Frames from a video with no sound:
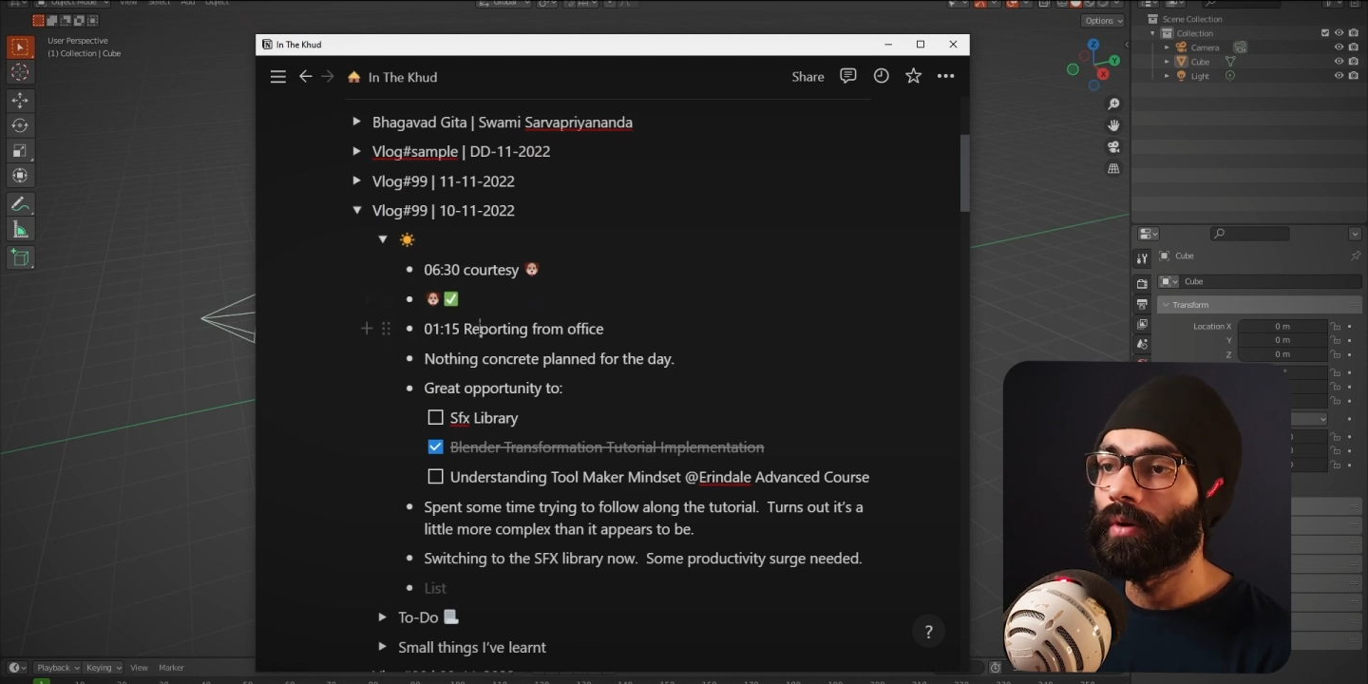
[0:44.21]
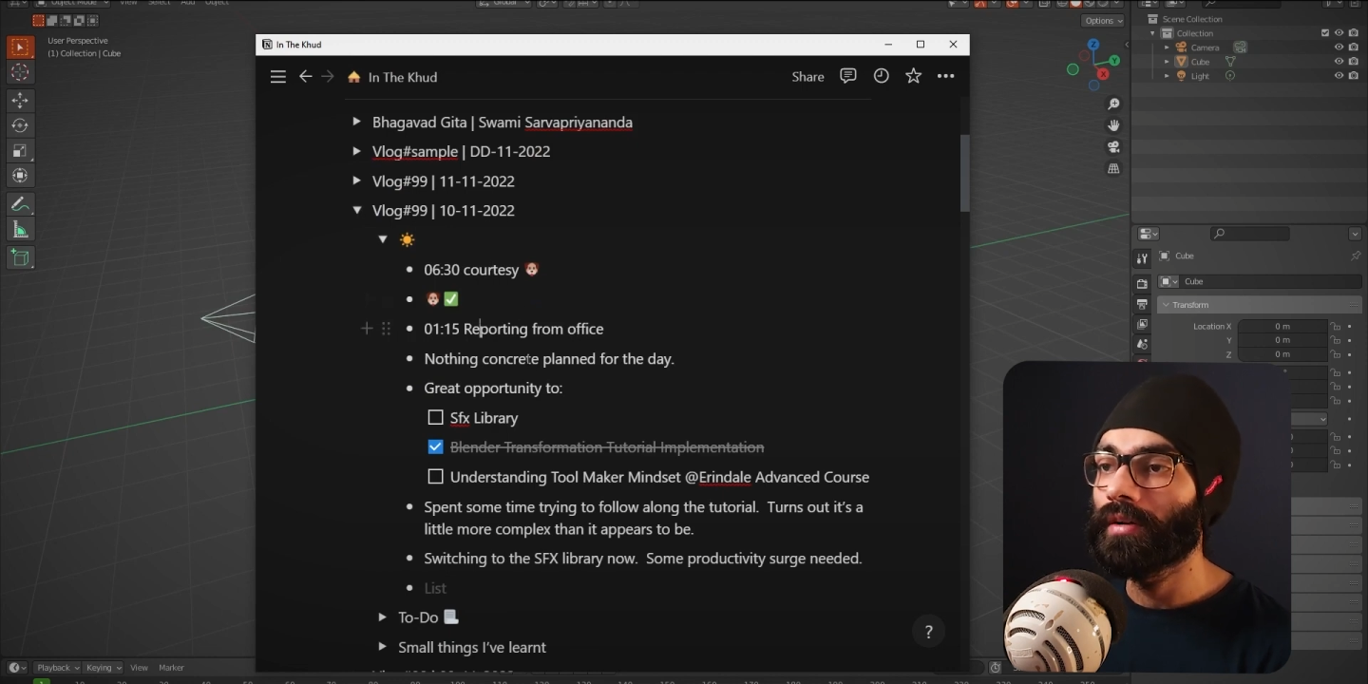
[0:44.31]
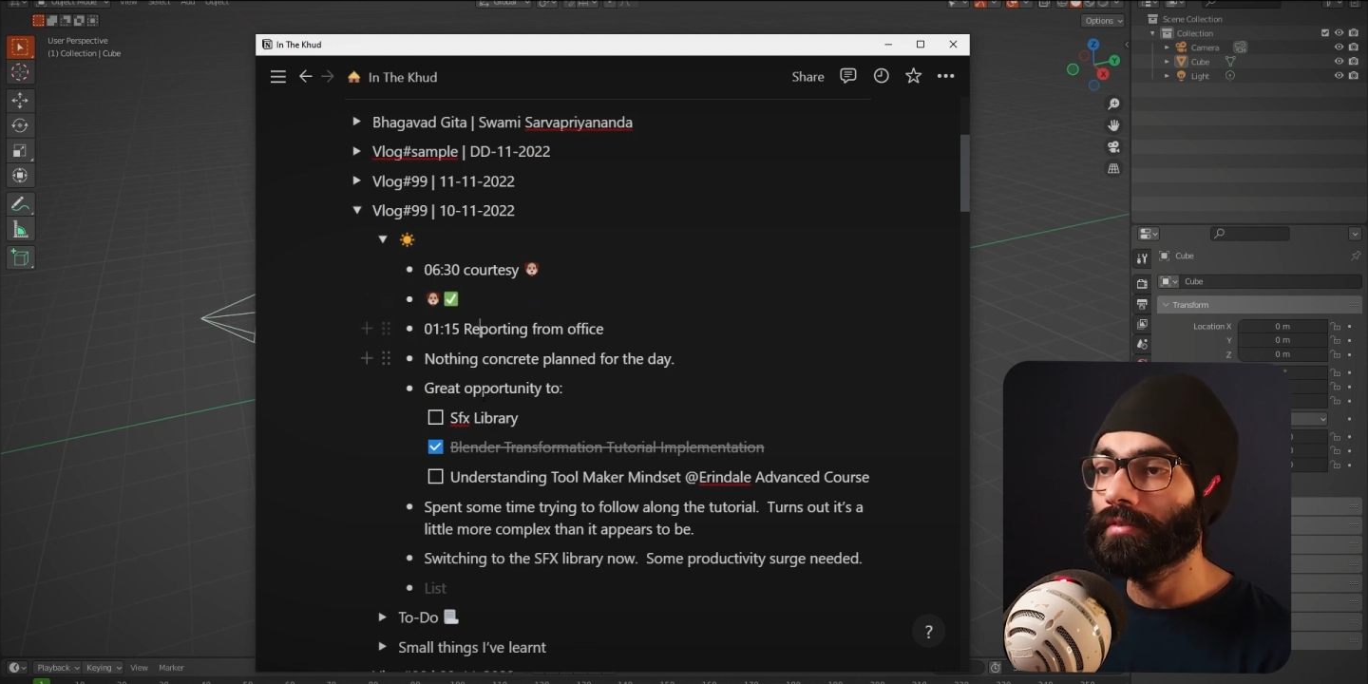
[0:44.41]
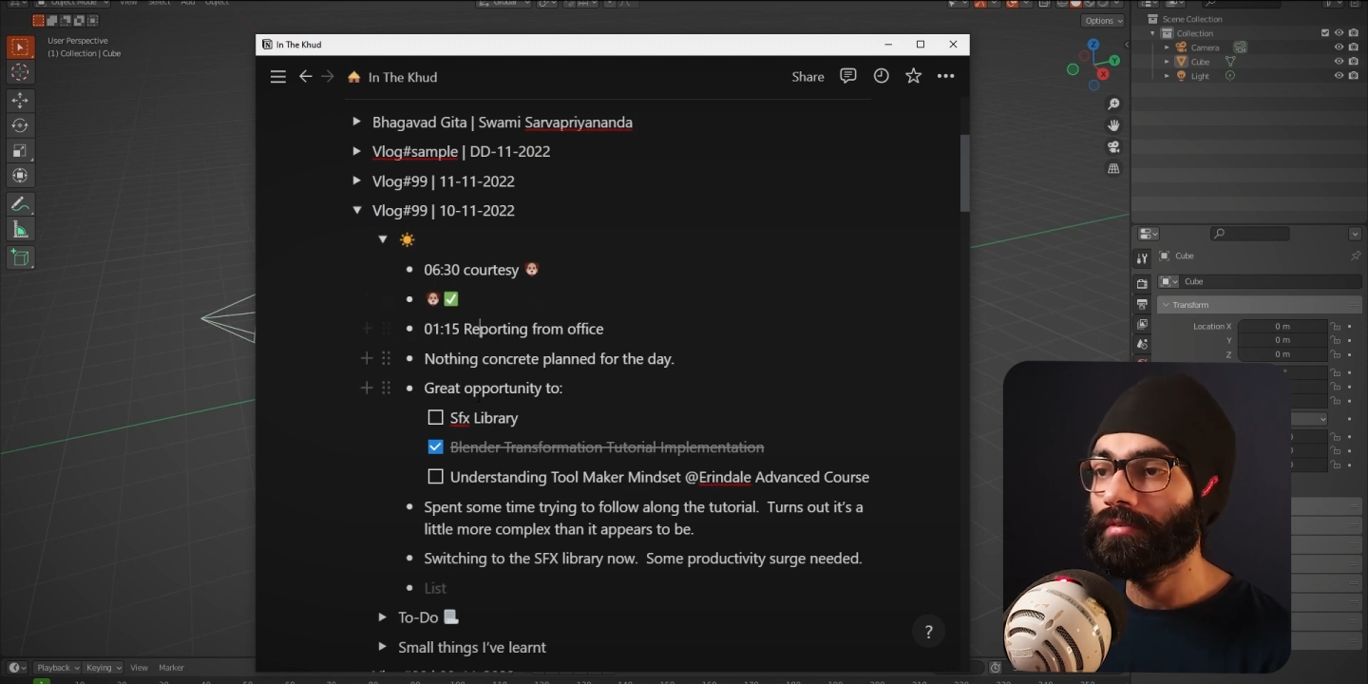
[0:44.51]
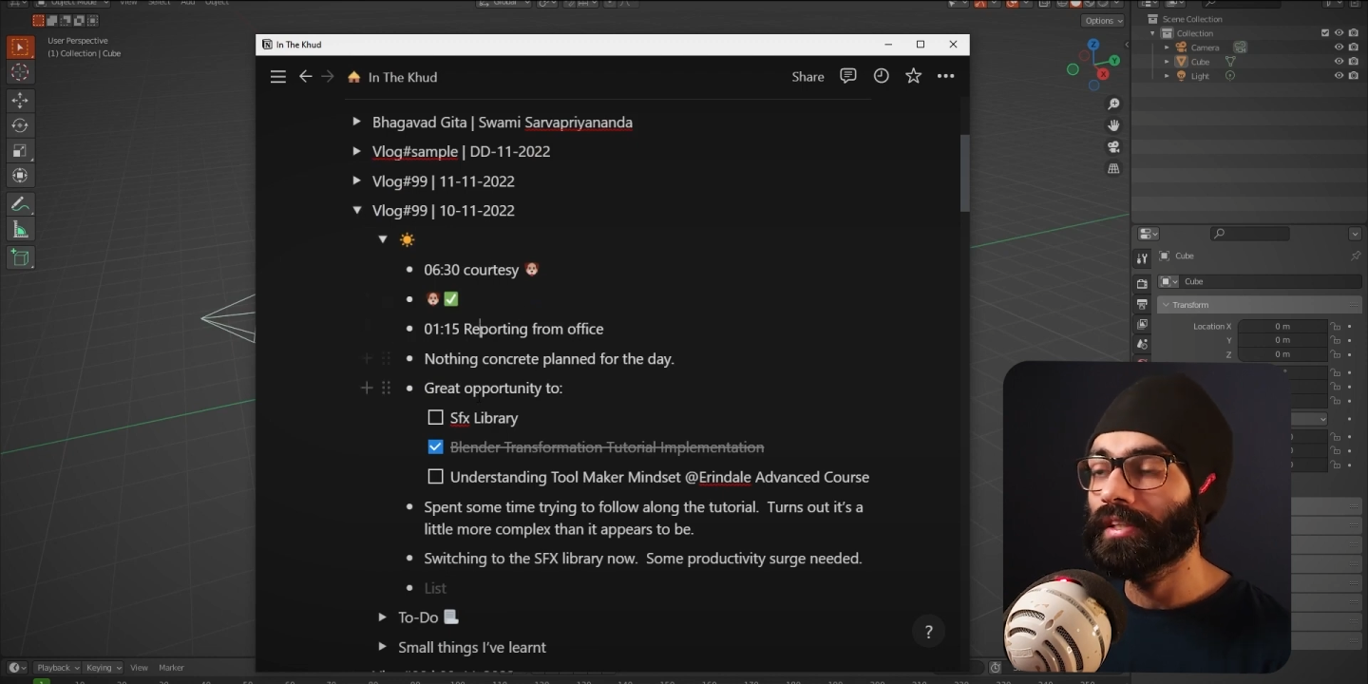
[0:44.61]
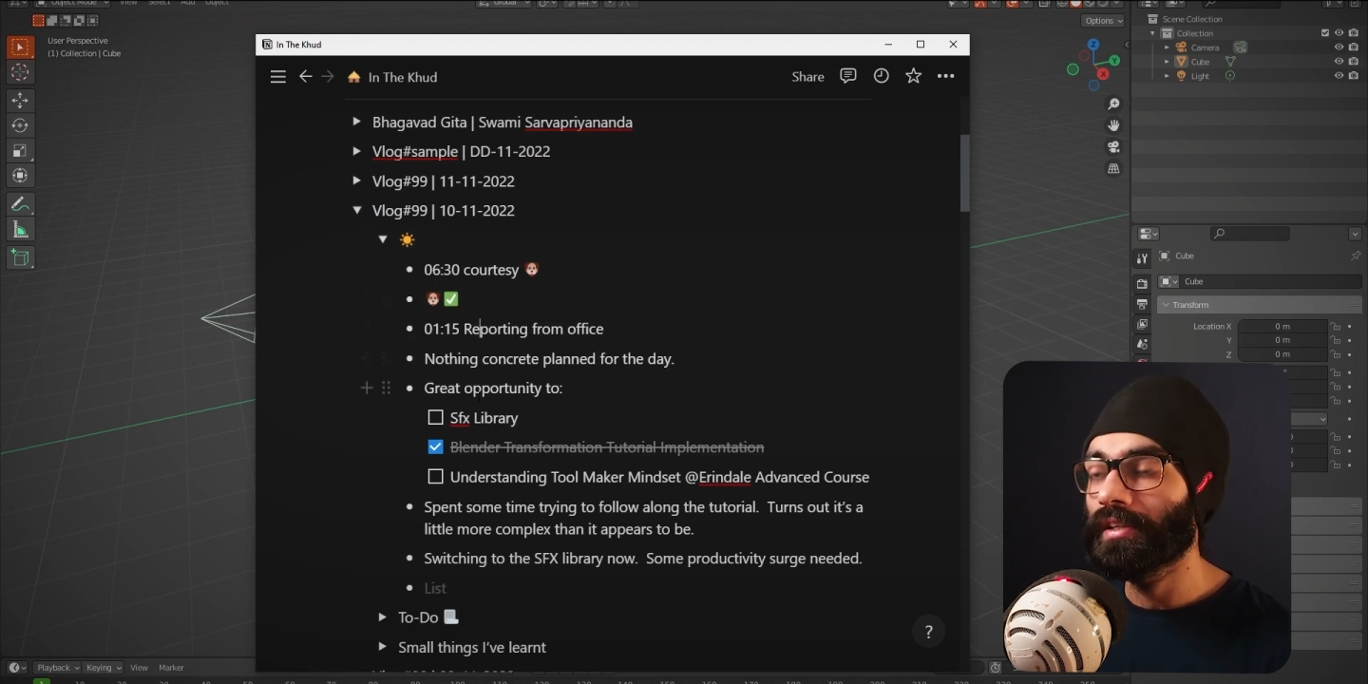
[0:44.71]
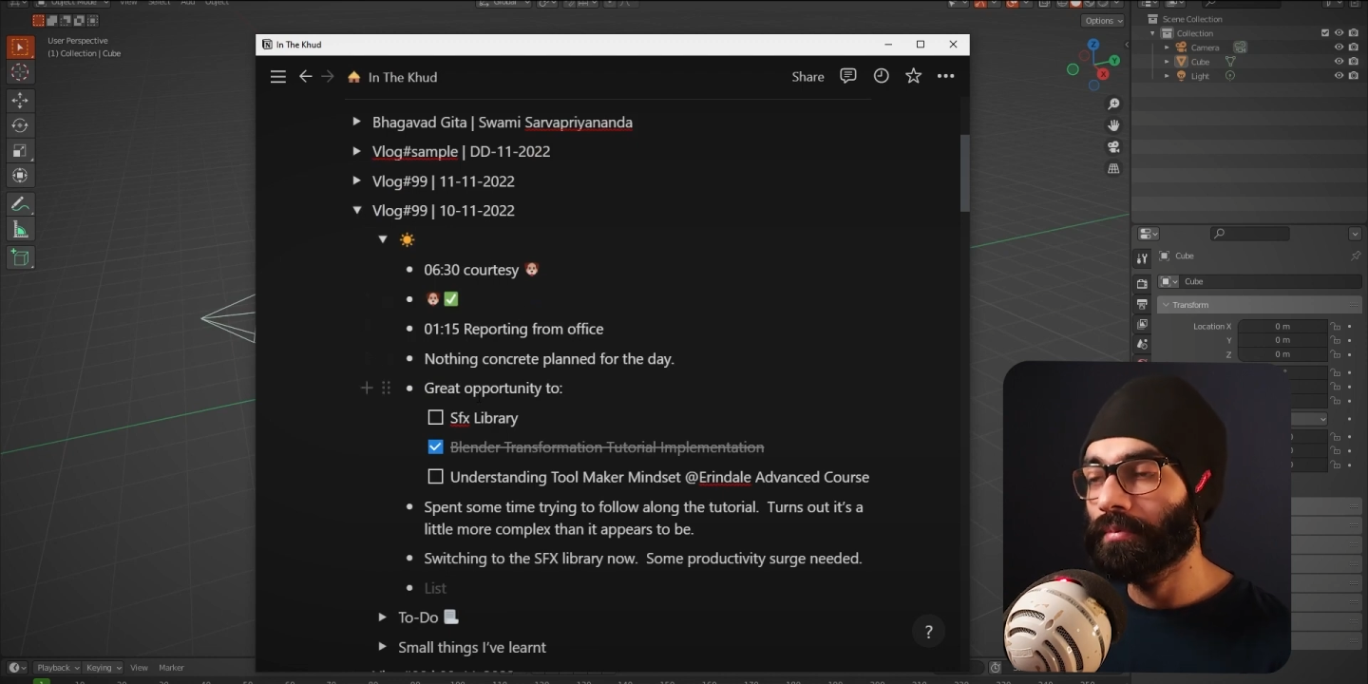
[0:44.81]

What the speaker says: 1:15